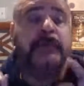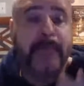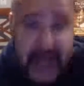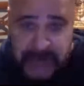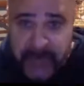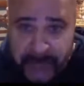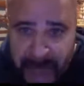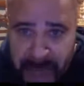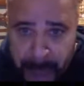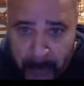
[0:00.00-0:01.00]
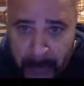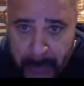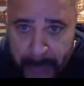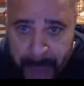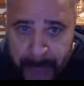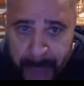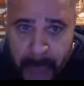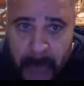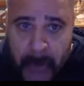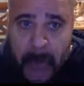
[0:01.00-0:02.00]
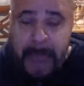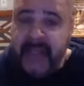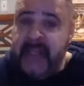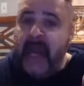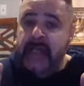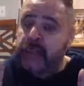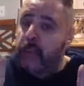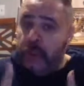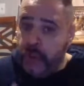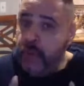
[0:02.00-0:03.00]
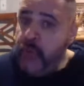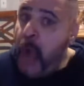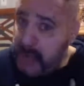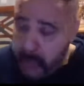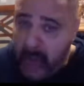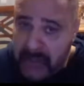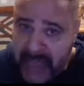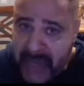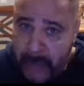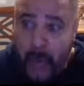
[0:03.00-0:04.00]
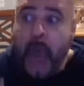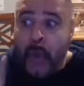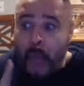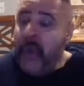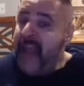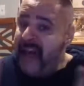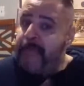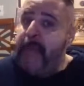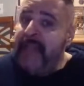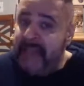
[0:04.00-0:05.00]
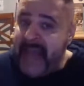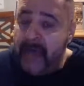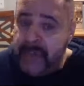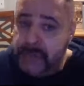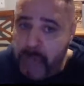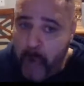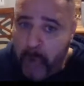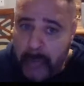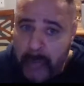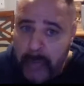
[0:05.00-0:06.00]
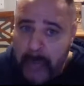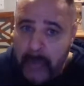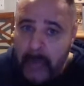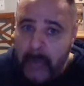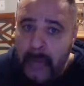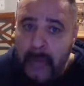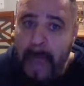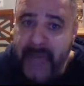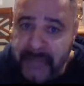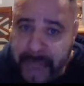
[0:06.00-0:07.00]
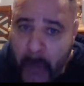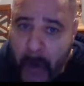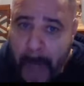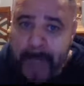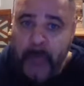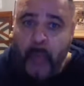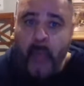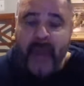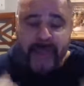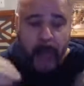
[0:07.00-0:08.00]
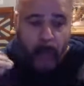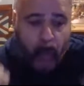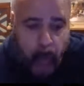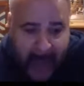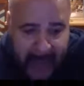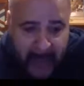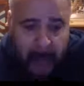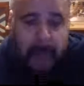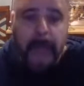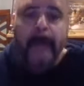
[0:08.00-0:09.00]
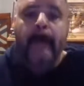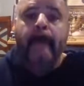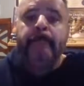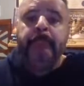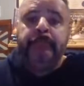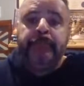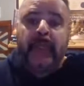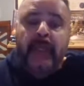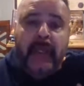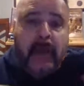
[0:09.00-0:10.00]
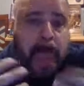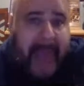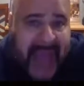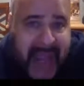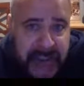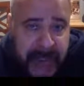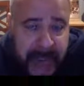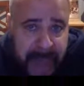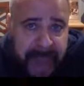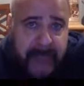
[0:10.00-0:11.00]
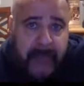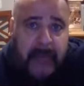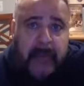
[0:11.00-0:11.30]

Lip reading: especially Facebook, because you know as well as I do, we have been down this road before with wild, imaginative